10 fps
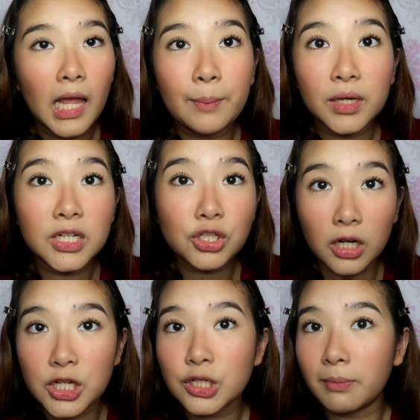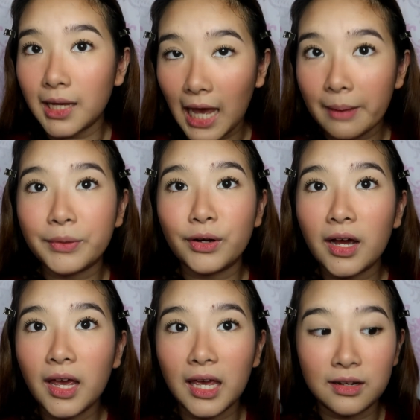I'm gonna charge my
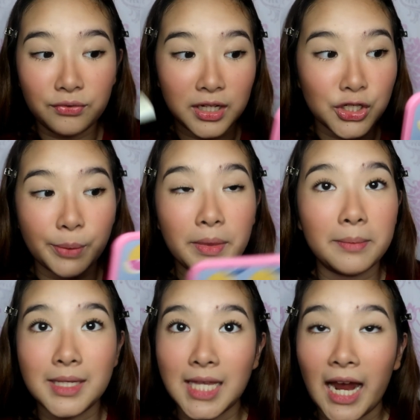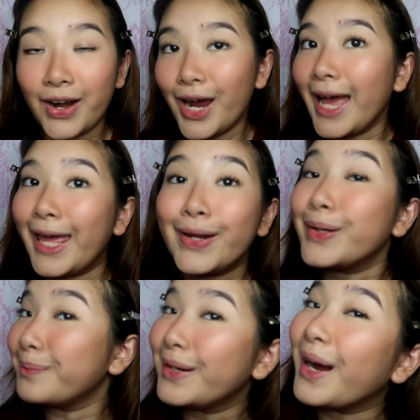camera and finish up the mascara and
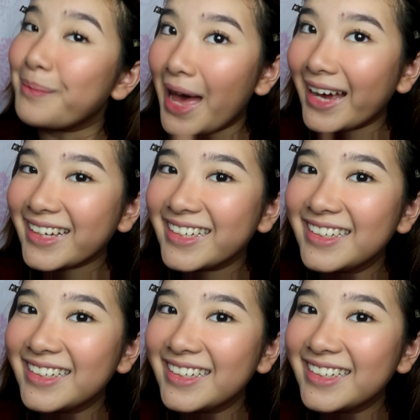I'll be right back.